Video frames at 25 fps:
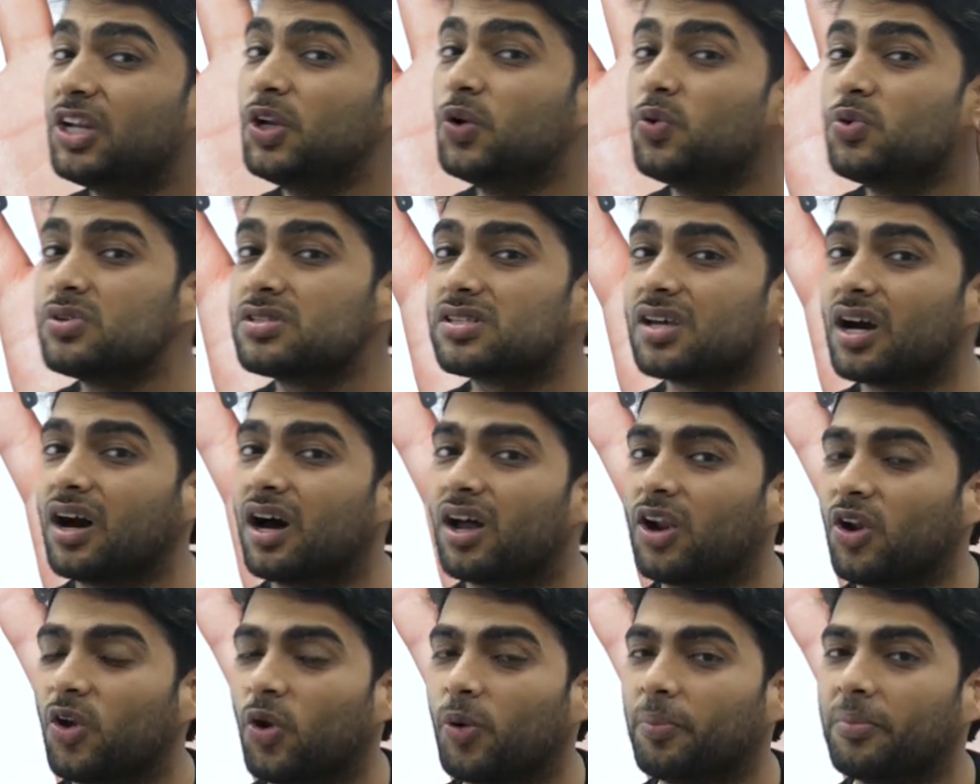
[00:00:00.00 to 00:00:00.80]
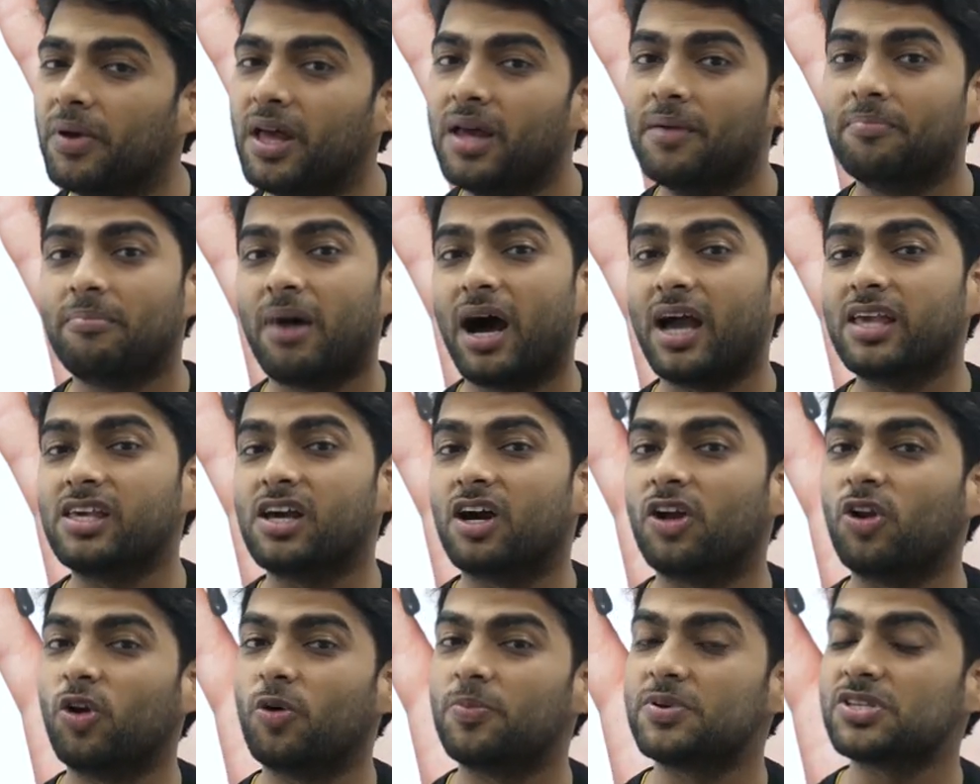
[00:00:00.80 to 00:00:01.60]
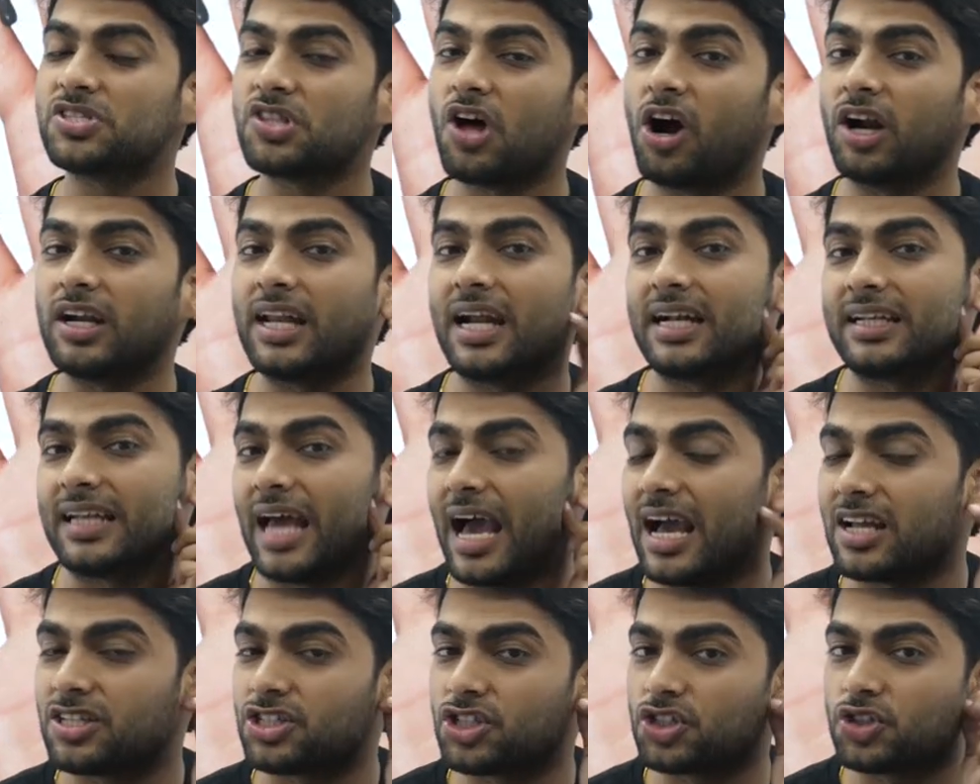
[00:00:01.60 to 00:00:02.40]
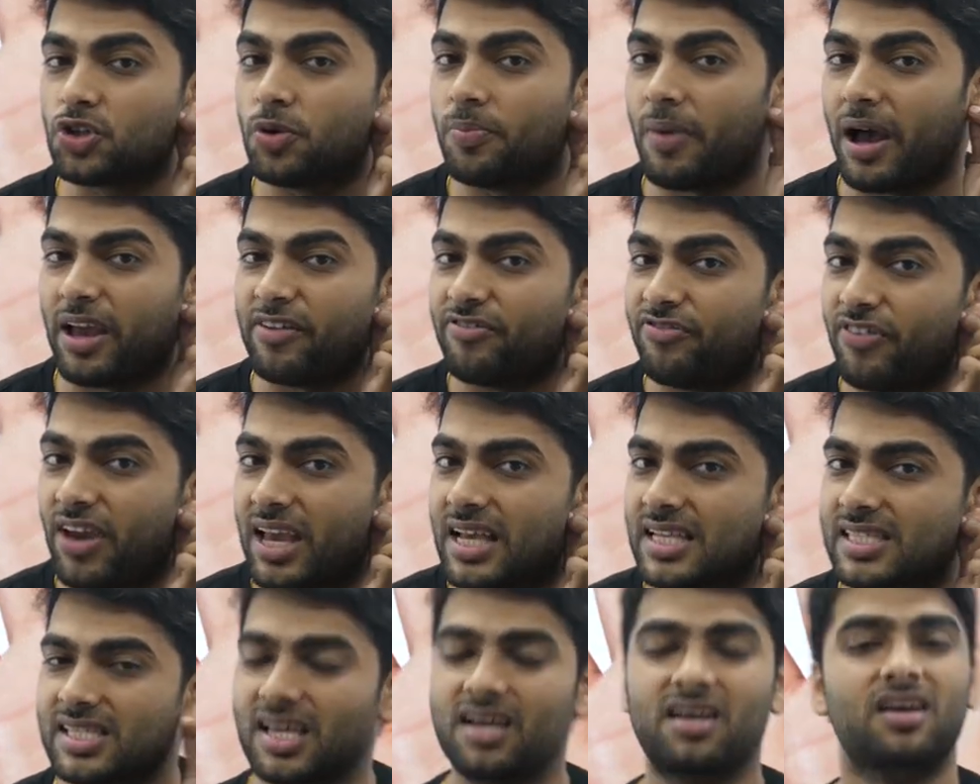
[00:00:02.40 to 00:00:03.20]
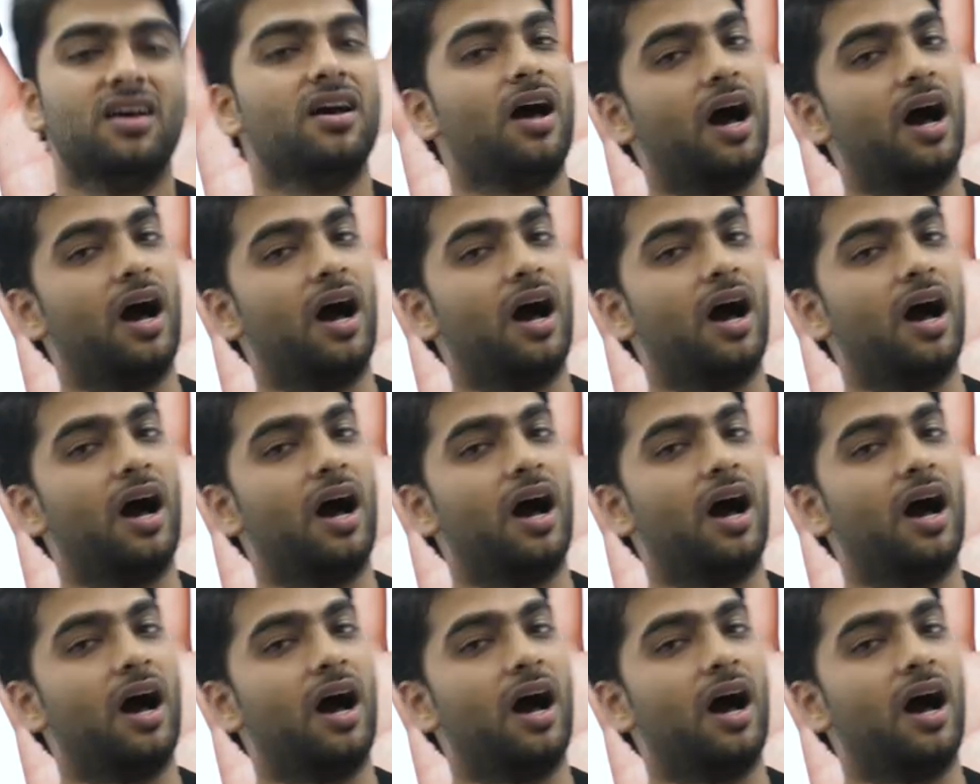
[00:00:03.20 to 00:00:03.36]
a loose earlobe. My earlobe is not attached to my face.